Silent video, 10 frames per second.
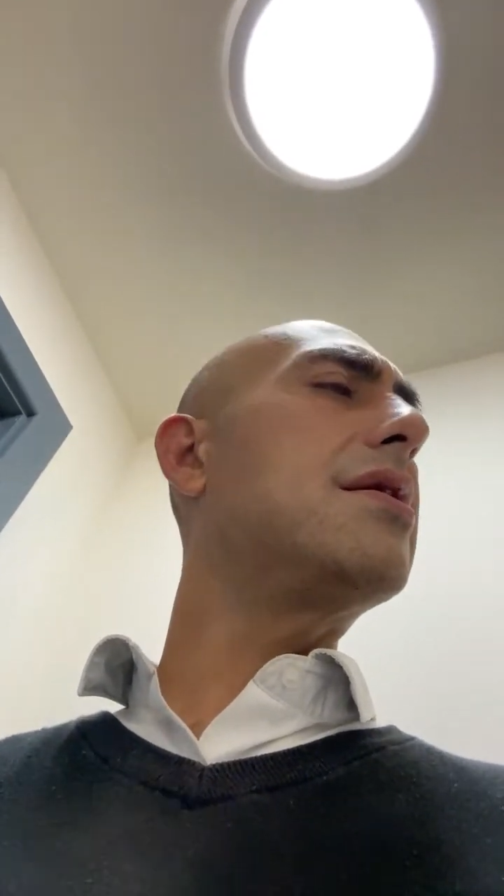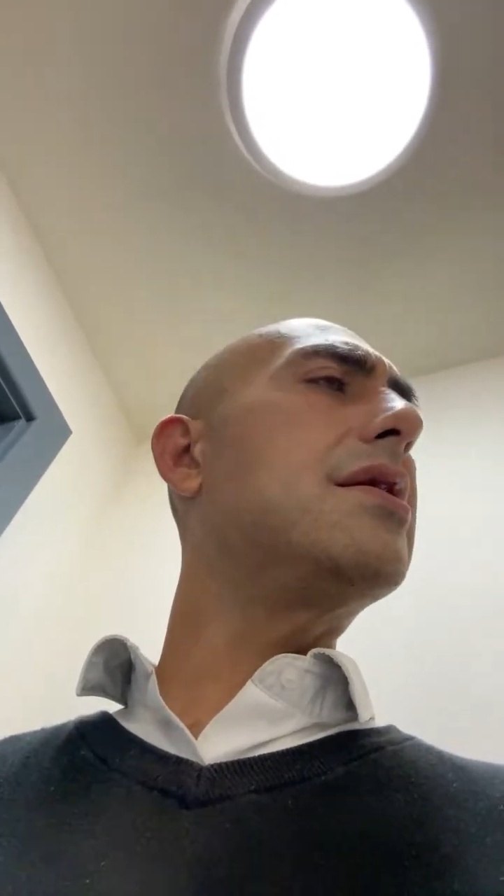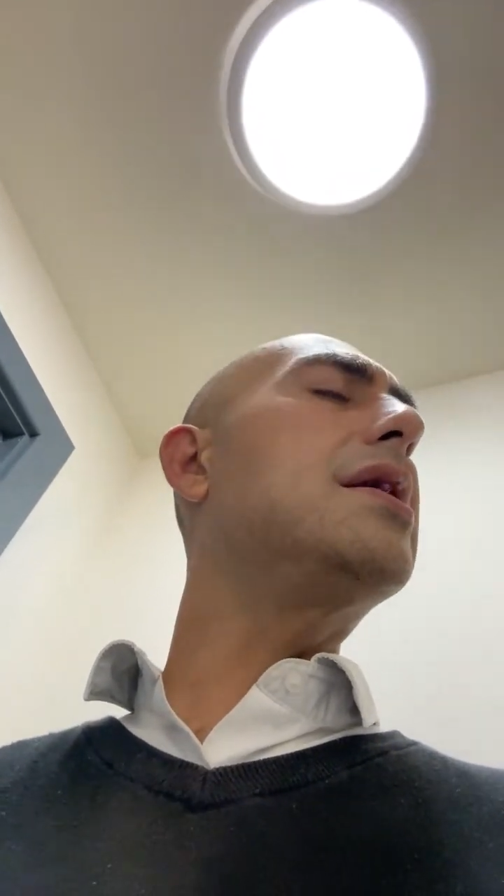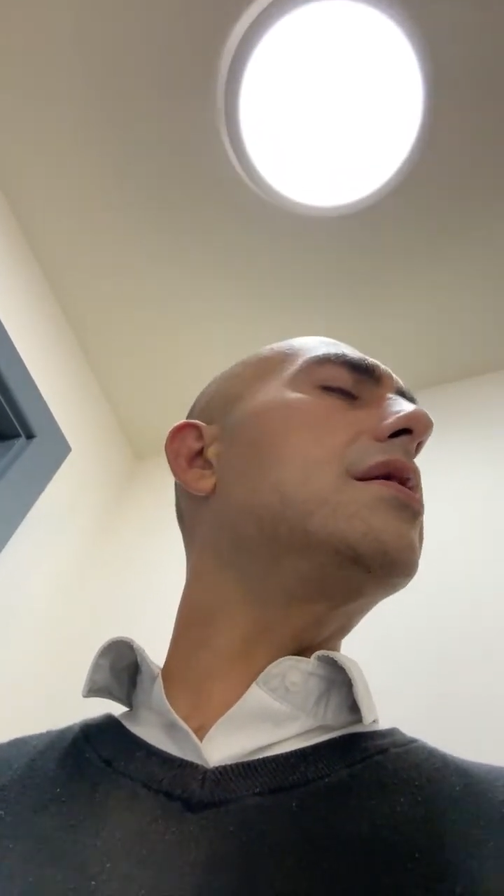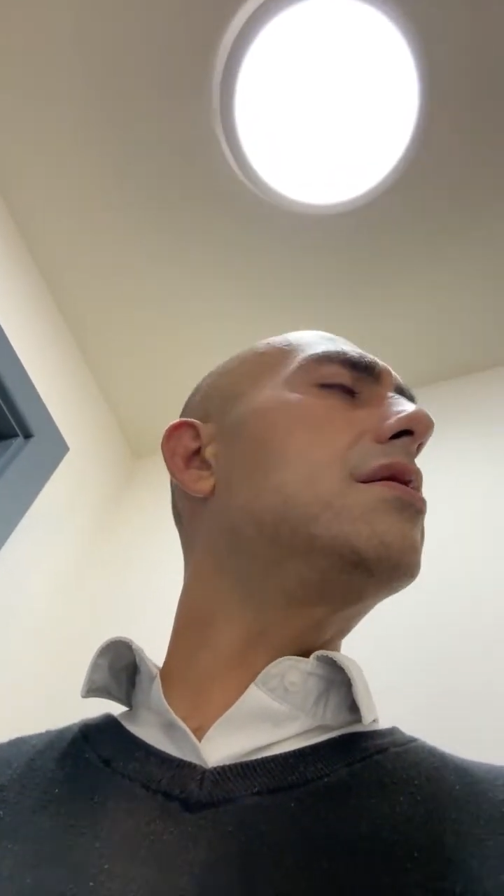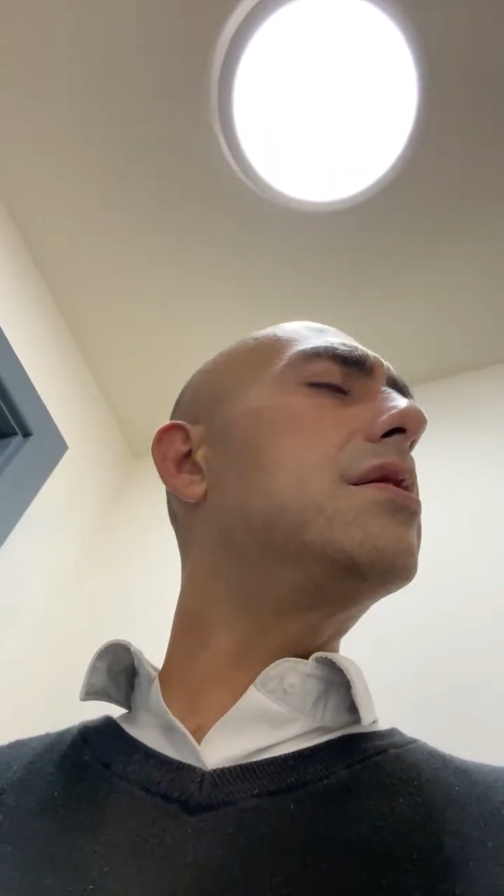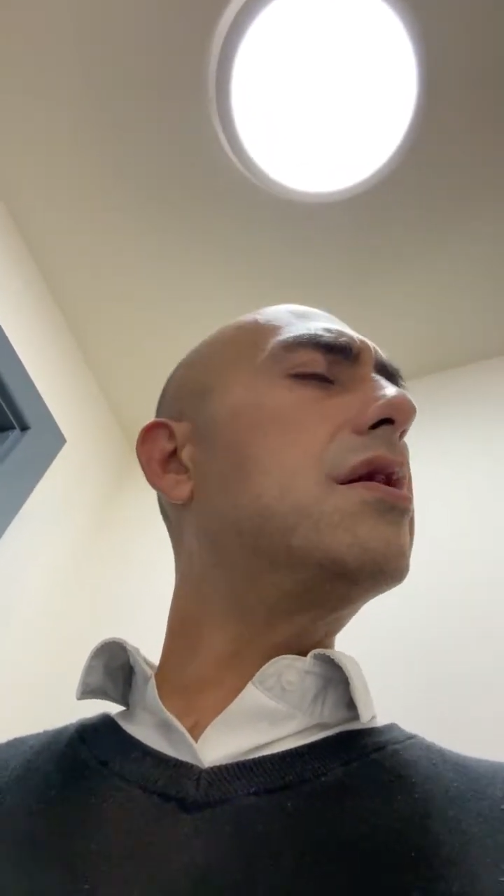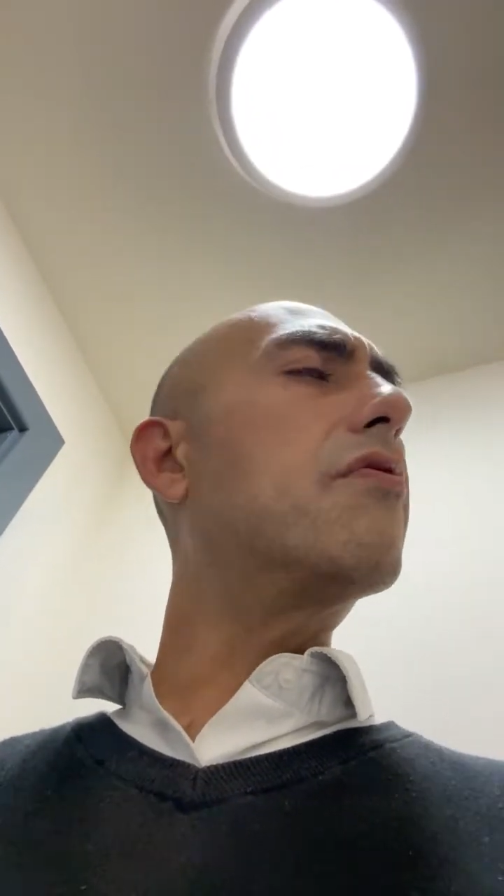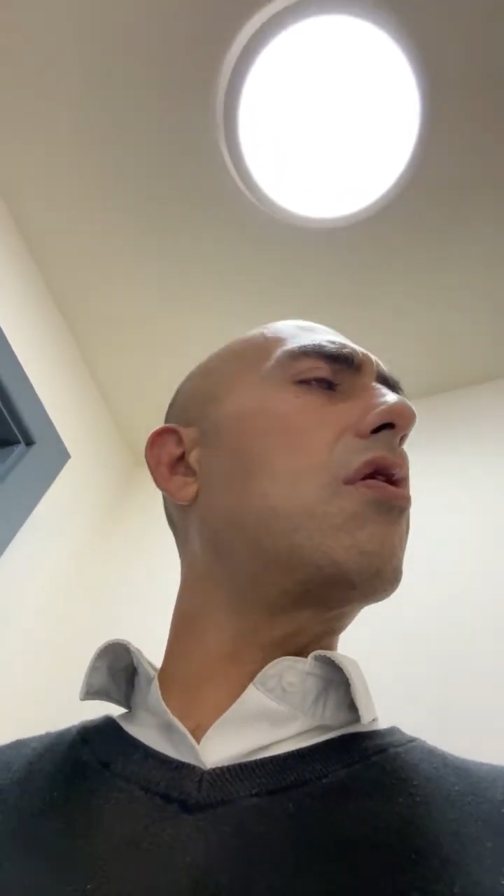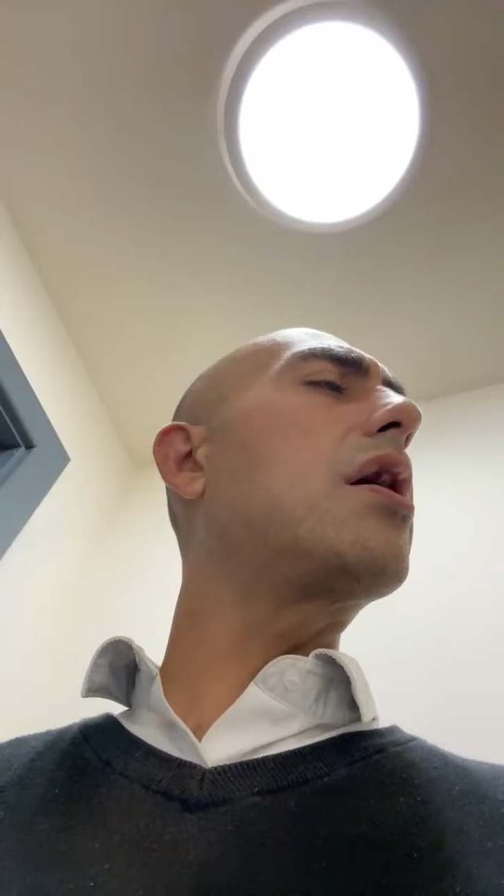need
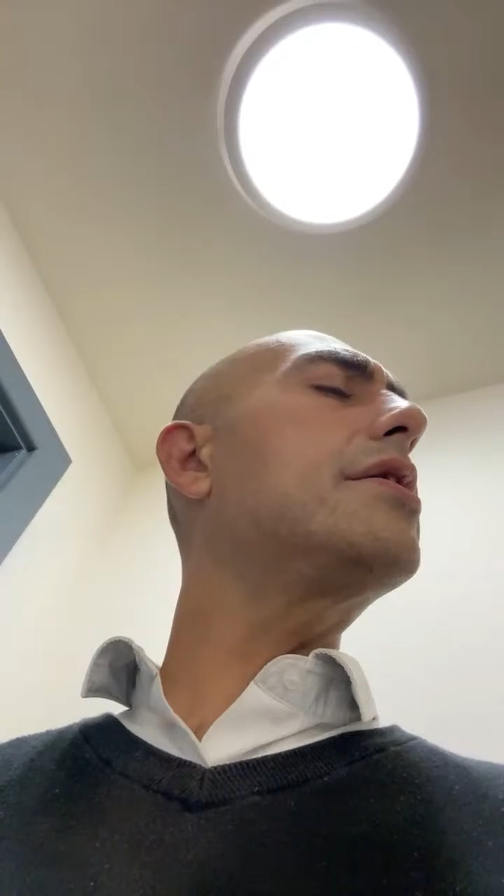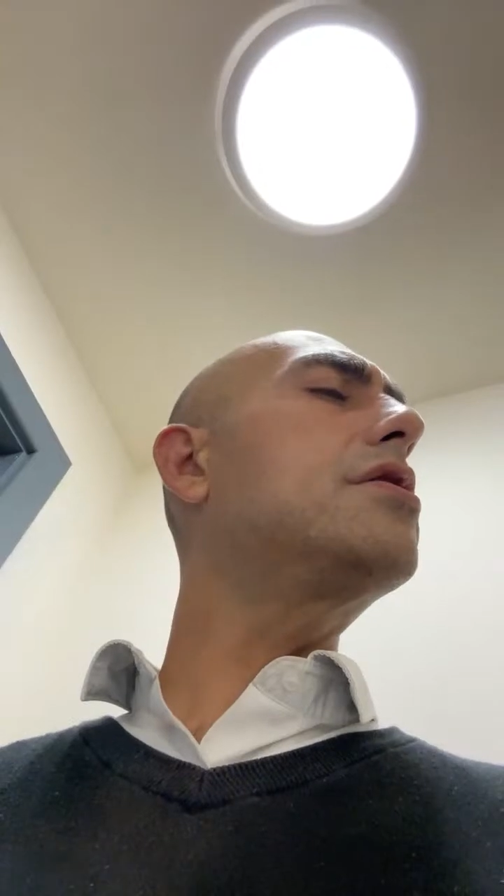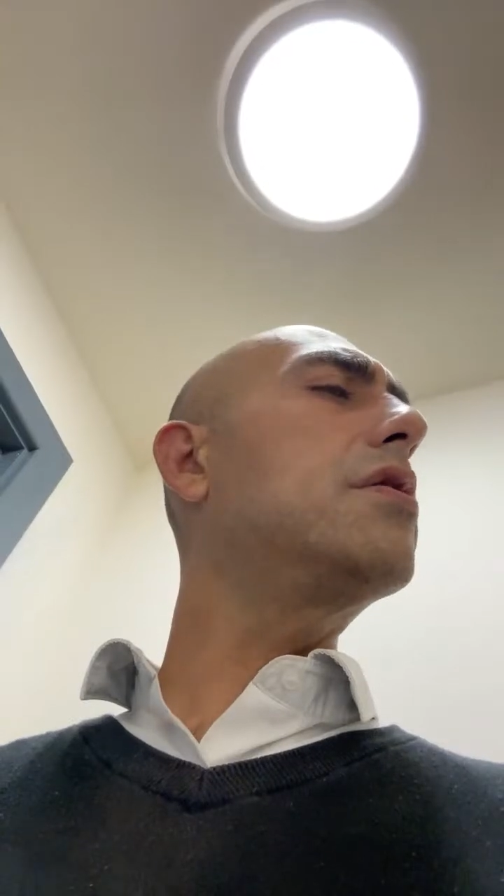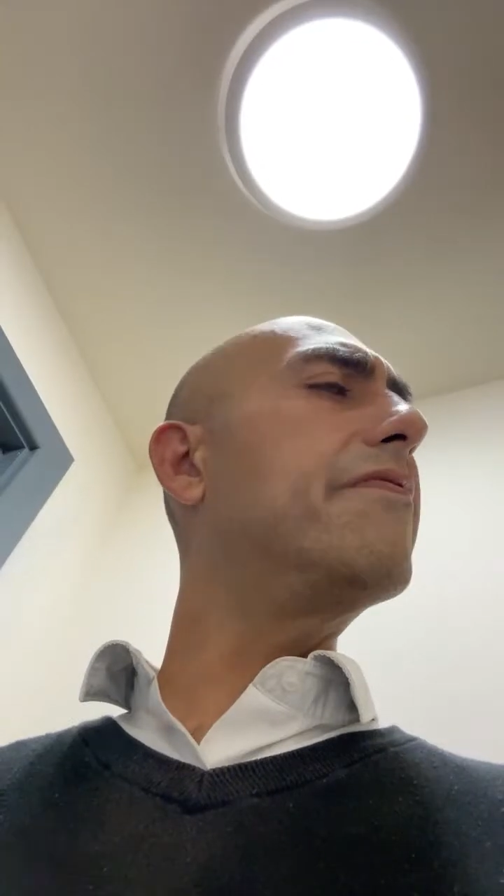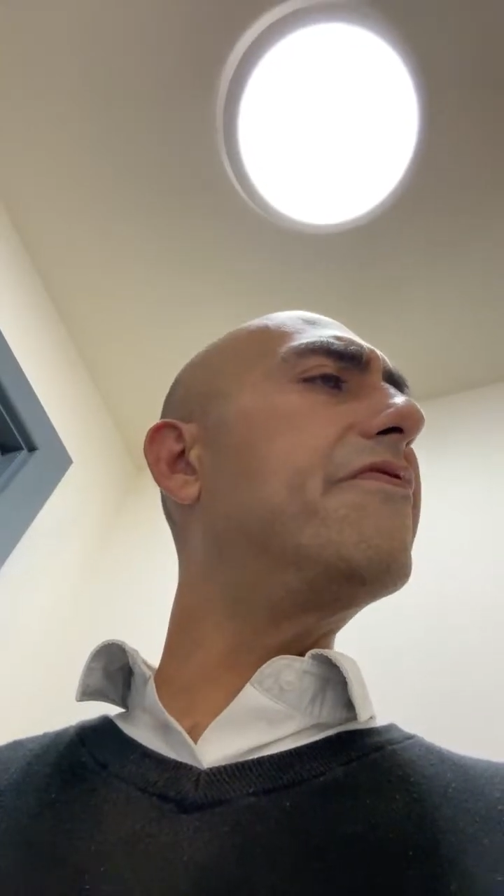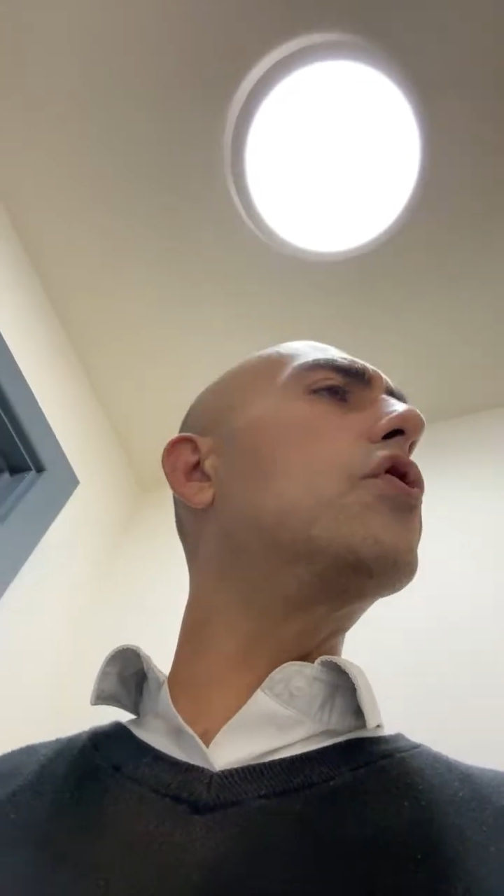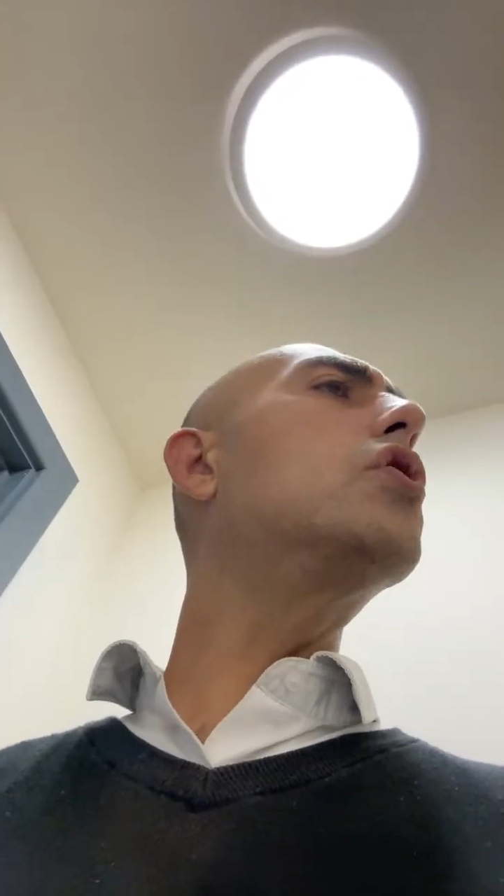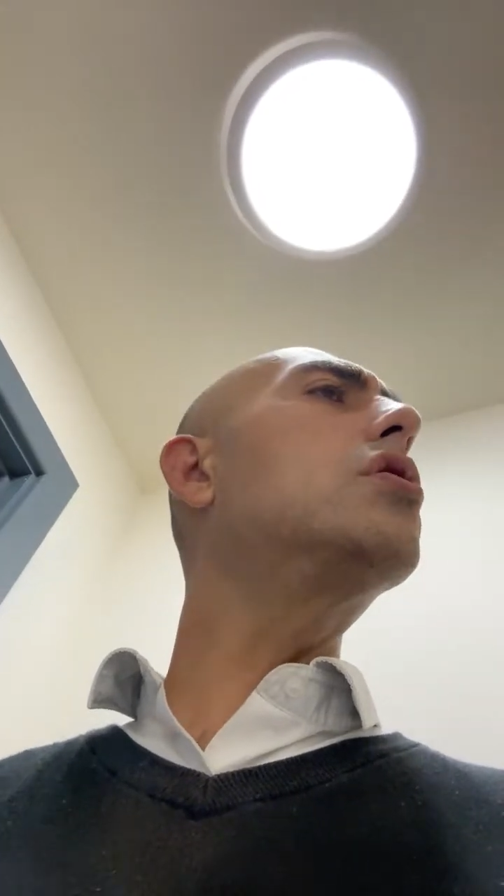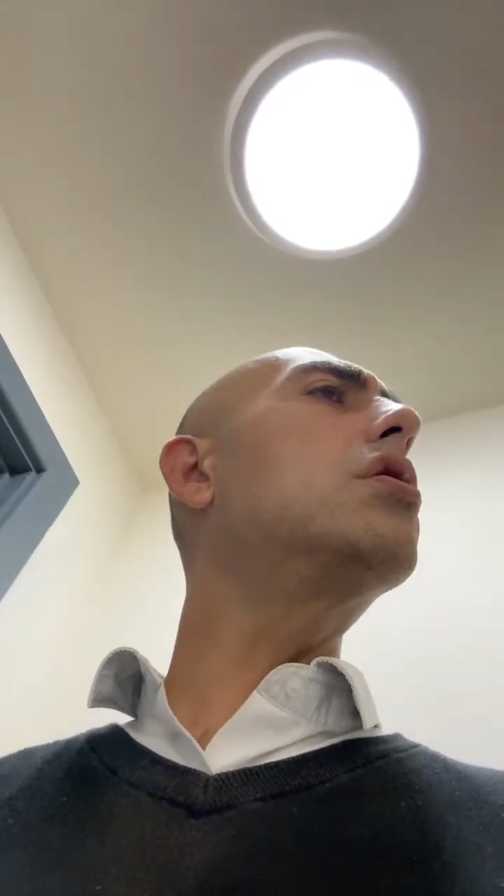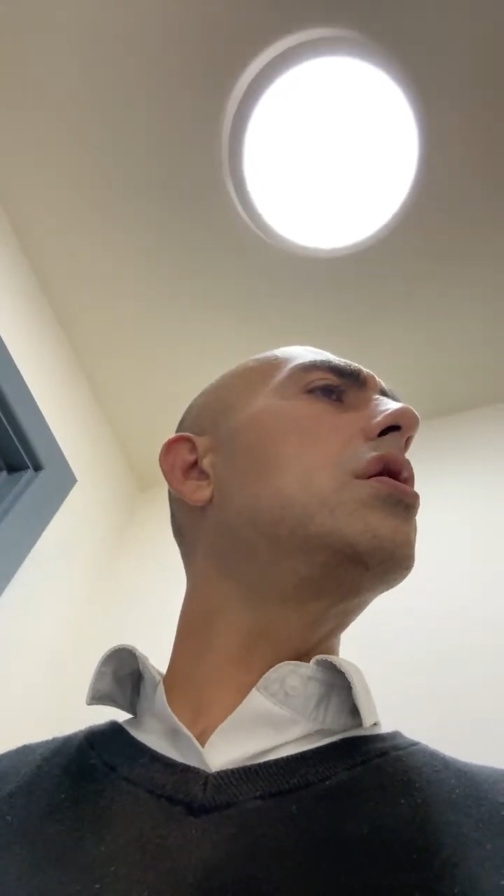the right to
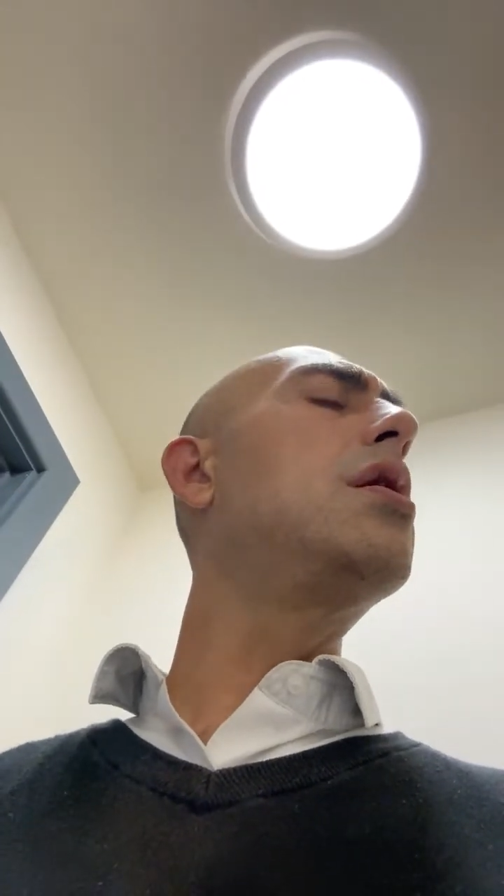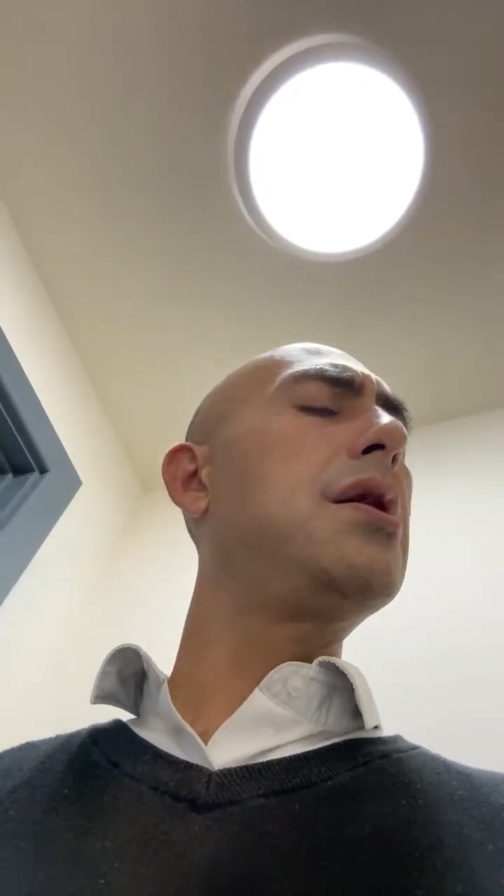vote,